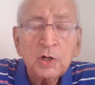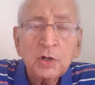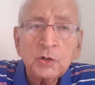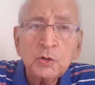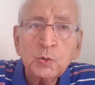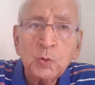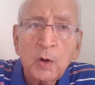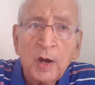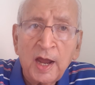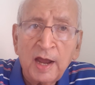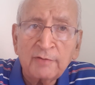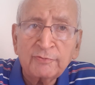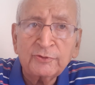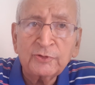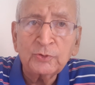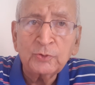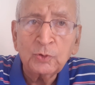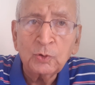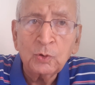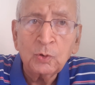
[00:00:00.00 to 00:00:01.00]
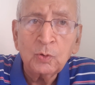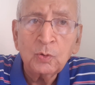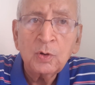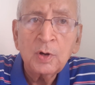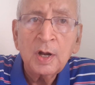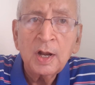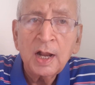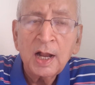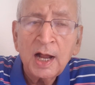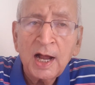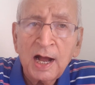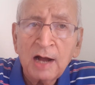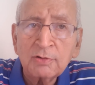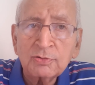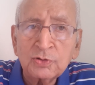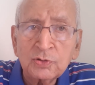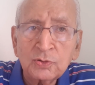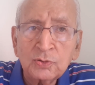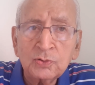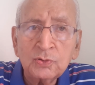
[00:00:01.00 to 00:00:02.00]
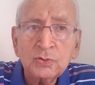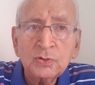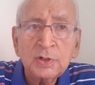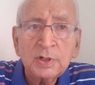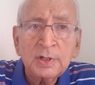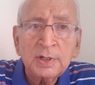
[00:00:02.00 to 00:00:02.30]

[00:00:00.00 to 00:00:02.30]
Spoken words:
you have to know how to